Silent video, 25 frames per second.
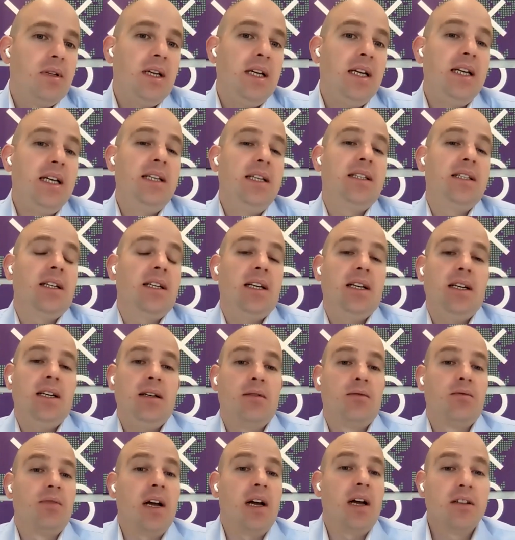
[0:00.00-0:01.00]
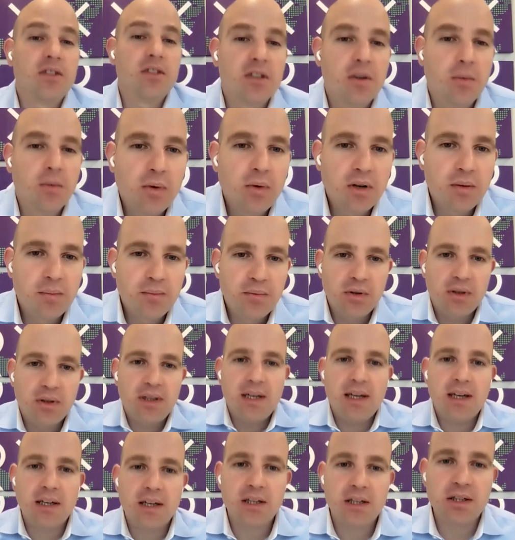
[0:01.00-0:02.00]
easy ransomware
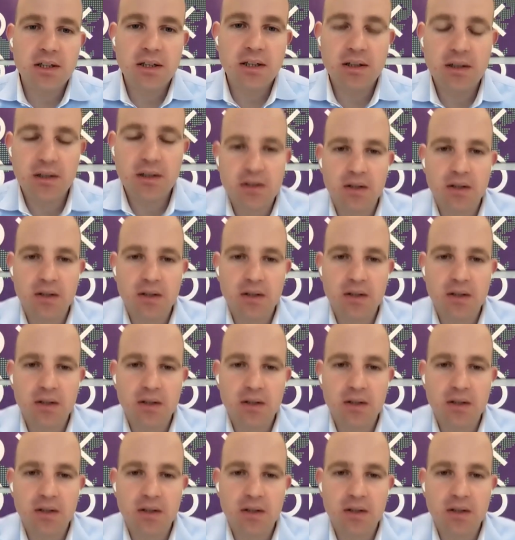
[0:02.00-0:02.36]
protection.